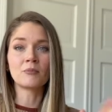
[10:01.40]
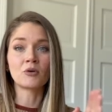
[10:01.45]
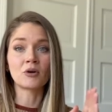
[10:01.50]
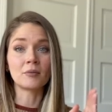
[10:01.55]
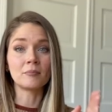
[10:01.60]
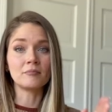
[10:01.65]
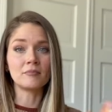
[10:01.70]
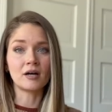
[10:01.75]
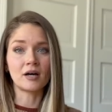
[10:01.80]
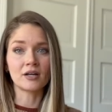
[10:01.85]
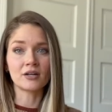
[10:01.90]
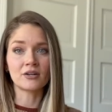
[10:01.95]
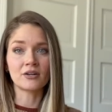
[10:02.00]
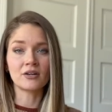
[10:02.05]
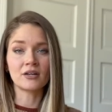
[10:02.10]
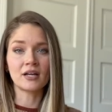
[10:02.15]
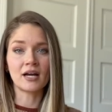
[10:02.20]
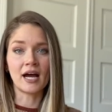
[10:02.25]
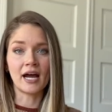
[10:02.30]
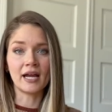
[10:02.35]
more
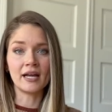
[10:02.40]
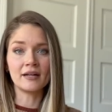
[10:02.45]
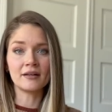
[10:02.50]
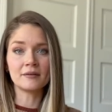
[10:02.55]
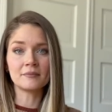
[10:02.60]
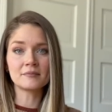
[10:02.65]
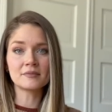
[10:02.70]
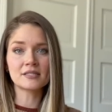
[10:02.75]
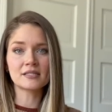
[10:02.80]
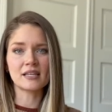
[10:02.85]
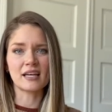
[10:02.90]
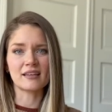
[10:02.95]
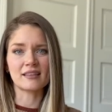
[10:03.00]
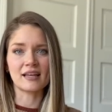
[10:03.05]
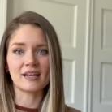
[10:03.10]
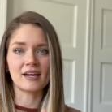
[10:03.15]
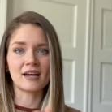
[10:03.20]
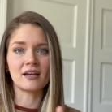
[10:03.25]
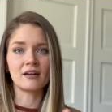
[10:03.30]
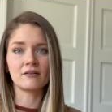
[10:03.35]
modern items, like
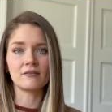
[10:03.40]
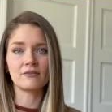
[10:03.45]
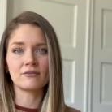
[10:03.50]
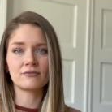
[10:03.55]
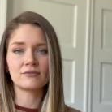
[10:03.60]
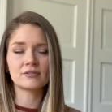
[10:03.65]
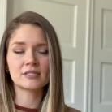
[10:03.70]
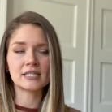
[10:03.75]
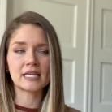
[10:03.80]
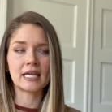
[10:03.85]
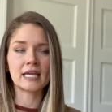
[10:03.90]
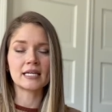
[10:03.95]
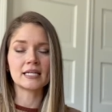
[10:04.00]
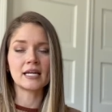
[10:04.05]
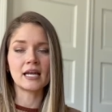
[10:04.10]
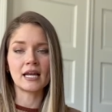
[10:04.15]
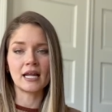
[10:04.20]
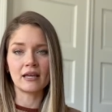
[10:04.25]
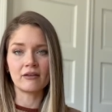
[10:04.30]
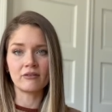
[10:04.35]
that kind of
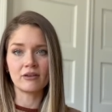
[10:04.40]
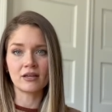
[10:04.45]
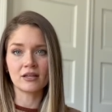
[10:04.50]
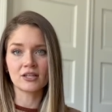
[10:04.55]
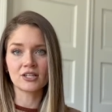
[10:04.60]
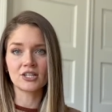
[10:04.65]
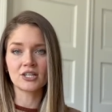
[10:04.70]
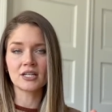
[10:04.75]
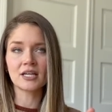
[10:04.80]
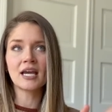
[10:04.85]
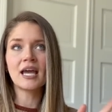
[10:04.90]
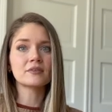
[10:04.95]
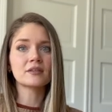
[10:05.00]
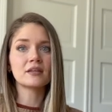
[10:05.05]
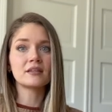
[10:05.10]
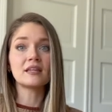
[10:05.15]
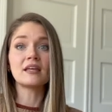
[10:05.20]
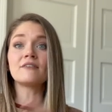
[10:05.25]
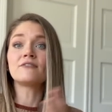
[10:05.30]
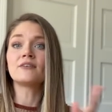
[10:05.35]
Scandinavian look,
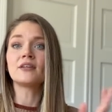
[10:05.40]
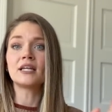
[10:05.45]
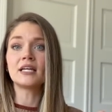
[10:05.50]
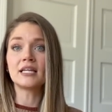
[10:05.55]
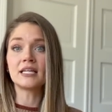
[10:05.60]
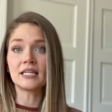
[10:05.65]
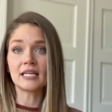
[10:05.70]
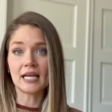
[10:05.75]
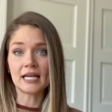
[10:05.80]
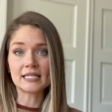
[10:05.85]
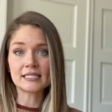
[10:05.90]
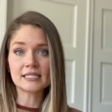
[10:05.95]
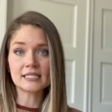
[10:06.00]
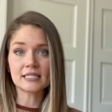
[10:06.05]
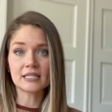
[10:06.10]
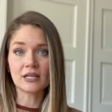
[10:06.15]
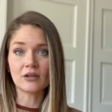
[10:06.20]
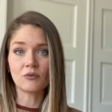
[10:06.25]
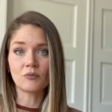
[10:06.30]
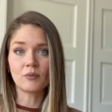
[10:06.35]
they fit in
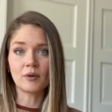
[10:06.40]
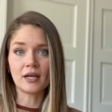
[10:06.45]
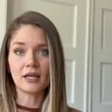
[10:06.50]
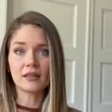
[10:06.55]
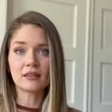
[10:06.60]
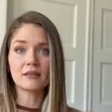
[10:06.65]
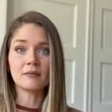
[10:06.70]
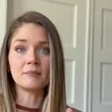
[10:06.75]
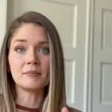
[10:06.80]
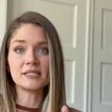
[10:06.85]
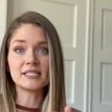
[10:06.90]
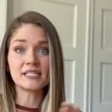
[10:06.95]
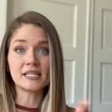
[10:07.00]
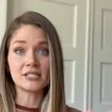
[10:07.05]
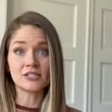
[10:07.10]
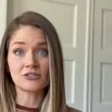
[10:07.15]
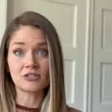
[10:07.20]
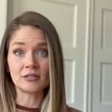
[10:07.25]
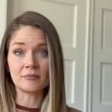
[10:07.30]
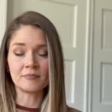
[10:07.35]
nicely with the
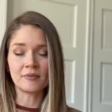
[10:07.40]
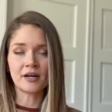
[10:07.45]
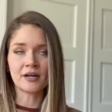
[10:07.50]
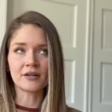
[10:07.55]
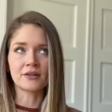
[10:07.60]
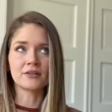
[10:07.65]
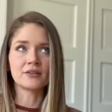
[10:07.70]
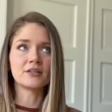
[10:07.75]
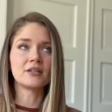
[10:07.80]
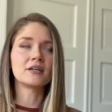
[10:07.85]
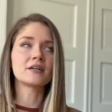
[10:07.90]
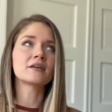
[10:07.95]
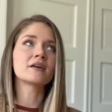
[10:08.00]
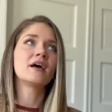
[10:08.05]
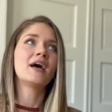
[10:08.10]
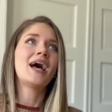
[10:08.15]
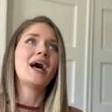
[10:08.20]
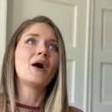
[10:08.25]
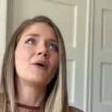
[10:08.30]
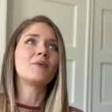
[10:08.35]
mid-century modern look.
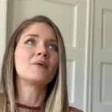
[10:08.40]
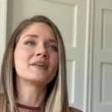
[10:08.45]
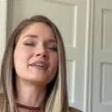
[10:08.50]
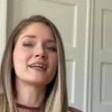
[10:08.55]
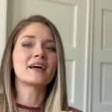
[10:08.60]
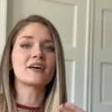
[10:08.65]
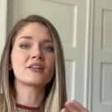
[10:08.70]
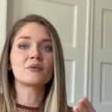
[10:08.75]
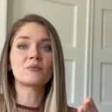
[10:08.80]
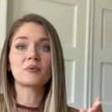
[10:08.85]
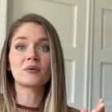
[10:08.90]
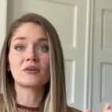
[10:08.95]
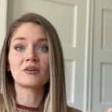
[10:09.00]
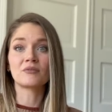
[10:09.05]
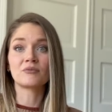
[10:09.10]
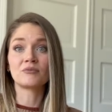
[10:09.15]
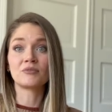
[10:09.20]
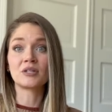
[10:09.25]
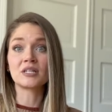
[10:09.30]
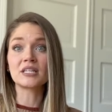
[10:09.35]
Well, now that we're
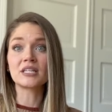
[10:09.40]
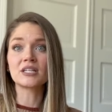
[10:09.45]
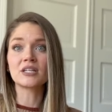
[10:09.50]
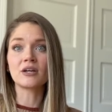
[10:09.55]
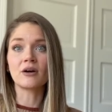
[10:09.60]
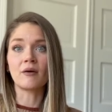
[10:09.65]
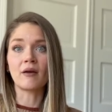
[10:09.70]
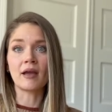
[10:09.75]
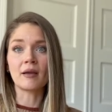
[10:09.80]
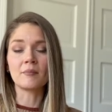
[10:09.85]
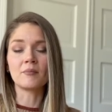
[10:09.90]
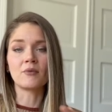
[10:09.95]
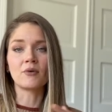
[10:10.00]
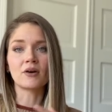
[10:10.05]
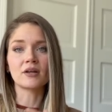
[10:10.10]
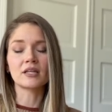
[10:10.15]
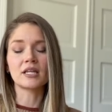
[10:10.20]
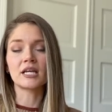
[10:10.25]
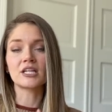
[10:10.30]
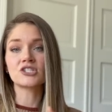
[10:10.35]
really going more
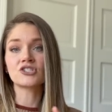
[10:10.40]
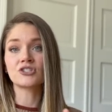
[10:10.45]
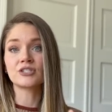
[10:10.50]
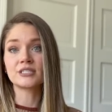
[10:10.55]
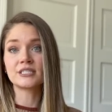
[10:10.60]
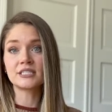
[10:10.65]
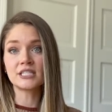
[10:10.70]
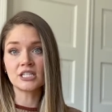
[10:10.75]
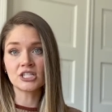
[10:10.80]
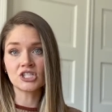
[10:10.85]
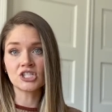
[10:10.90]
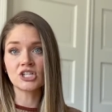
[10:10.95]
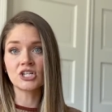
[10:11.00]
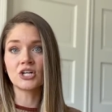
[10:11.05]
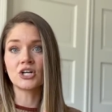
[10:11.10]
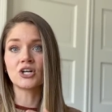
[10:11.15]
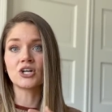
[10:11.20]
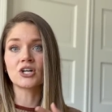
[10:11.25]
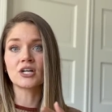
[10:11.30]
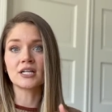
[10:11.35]
like
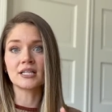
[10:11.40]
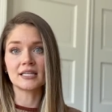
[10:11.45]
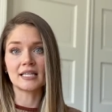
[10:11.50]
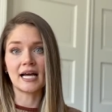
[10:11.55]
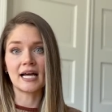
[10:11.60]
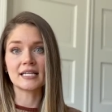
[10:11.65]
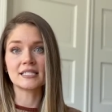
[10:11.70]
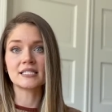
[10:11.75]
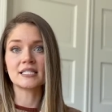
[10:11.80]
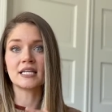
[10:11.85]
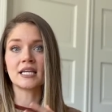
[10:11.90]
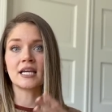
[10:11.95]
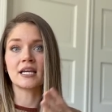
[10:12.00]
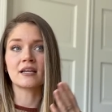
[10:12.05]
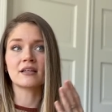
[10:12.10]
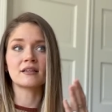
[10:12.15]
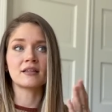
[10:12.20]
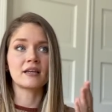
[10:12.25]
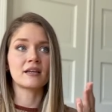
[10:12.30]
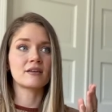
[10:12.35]
traditional, classic,
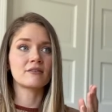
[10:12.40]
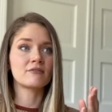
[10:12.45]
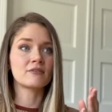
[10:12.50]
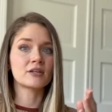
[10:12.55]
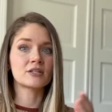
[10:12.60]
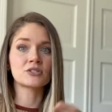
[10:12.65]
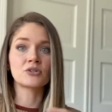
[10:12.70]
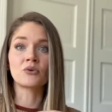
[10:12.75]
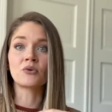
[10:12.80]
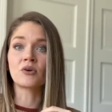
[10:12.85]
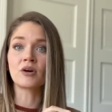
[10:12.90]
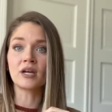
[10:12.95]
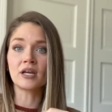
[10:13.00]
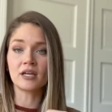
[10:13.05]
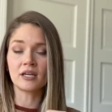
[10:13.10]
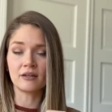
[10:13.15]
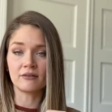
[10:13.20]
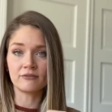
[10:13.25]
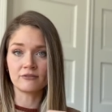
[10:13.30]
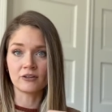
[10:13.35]
like
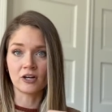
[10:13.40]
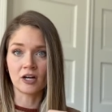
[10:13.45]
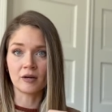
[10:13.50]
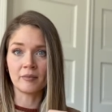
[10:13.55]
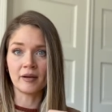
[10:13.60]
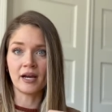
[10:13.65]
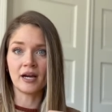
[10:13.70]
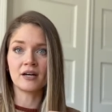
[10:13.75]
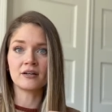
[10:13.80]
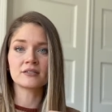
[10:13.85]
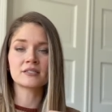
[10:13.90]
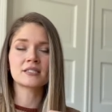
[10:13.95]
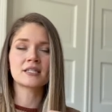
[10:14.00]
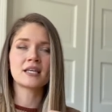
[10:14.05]
Victorian farmhouse,